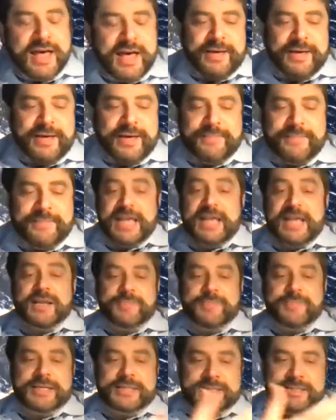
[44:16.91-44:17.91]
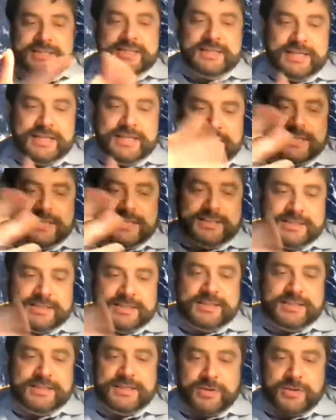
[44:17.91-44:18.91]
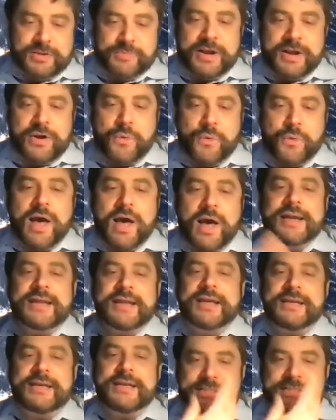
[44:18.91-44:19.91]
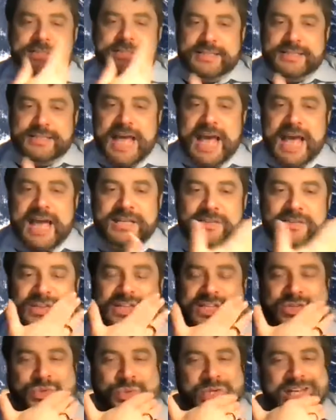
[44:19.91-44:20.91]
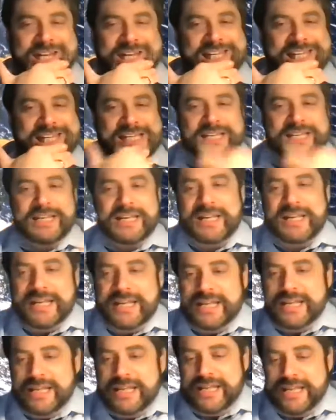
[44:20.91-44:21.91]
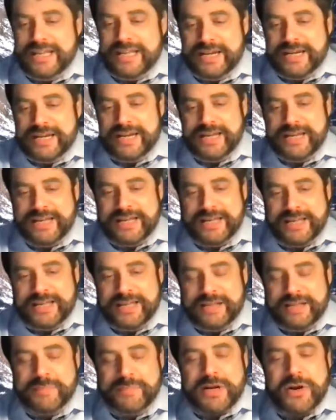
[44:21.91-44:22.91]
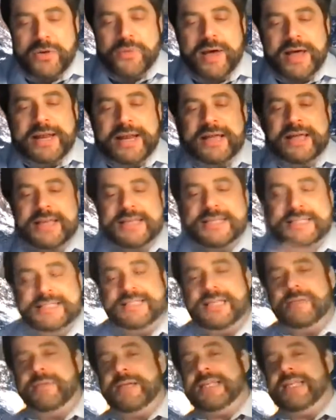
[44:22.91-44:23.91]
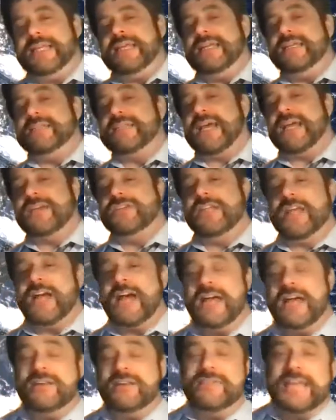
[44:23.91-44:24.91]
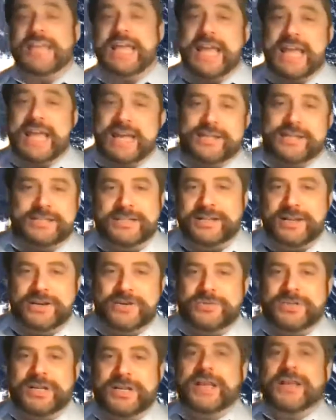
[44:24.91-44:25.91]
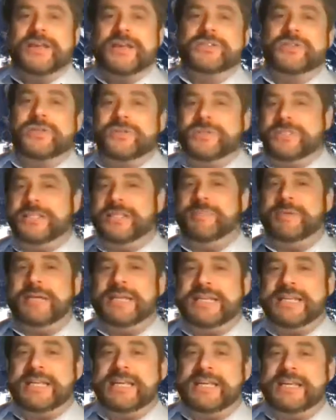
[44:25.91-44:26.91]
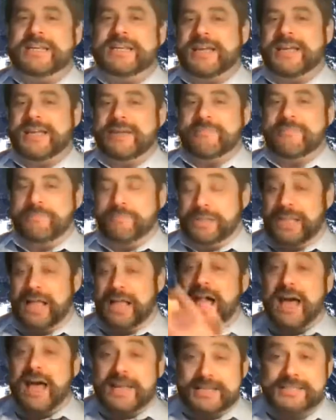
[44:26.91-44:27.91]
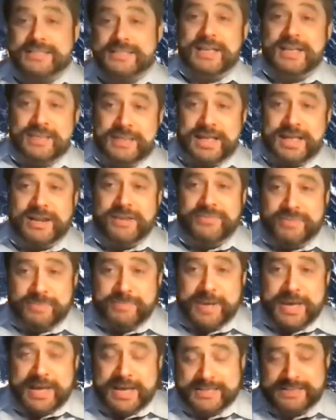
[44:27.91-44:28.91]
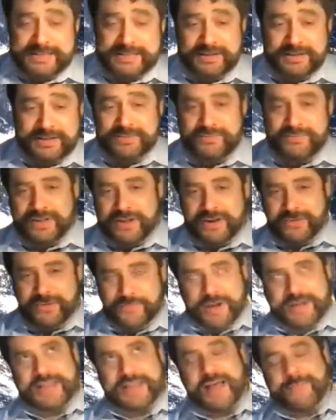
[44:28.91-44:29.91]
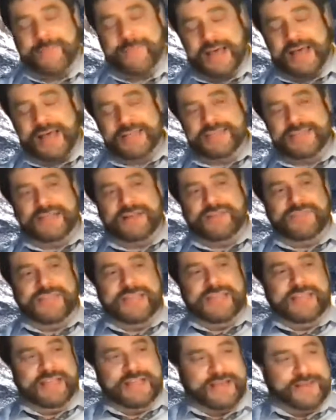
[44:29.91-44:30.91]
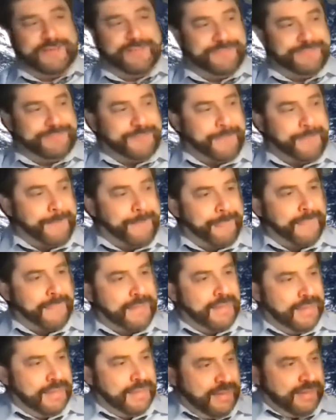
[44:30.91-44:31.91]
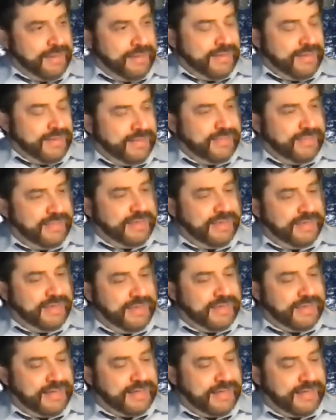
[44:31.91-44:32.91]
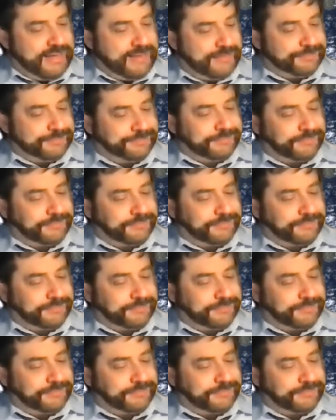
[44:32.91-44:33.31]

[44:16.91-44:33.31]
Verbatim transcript: Um, cannabis is, you know, marijuana. It's the active ingredient in uh, in marijuana. CBD is actually kind of the antidote. So CBD blocks a lot of the positive, or not positive, the um, the uh,